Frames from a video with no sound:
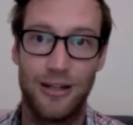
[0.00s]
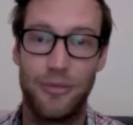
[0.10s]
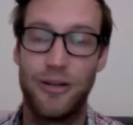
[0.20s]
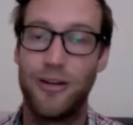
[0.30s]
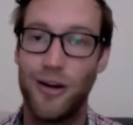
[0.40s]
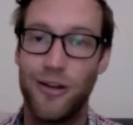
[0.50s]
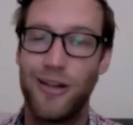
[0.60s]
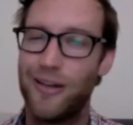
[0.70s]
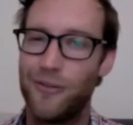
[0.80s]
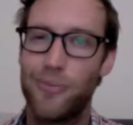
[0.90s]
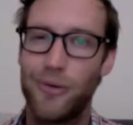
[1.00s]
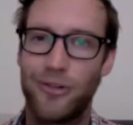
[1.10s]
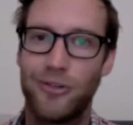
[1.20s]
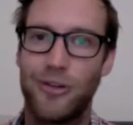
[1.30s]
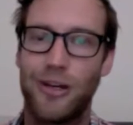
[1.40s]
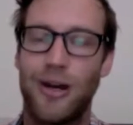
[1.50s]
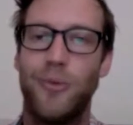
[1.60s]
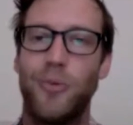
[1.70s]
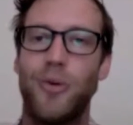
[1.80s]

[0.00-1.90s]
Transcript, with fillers: But know that every person who comes,